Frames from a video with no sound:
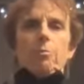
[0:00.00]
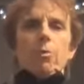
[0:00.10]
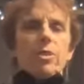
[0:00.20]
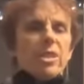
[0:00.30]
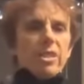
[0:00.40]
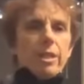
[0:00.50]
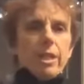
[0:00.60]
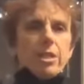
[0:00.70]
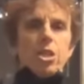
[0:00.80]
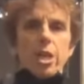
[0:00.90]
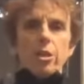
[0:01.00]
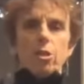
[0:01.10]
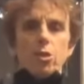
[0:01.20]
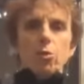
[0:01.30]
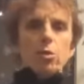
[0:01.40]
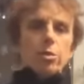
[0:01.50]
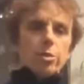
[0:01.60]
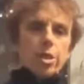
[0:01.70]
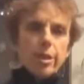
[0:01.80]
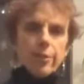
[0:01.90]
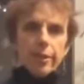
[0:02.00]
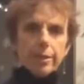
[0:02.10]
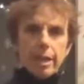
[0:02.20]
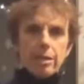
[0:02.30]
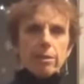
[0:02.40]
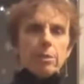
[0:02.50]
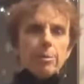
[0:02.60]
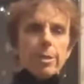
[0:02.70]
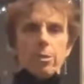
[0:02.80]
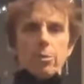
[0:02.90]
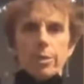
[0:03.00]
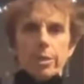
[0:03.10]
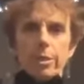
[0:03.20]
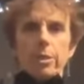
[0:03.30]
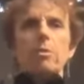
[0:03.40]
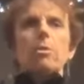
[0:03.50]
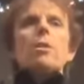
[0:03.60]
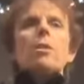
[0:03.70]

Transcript: we're just gonna kind of shake things out a little bit. So we're just gonna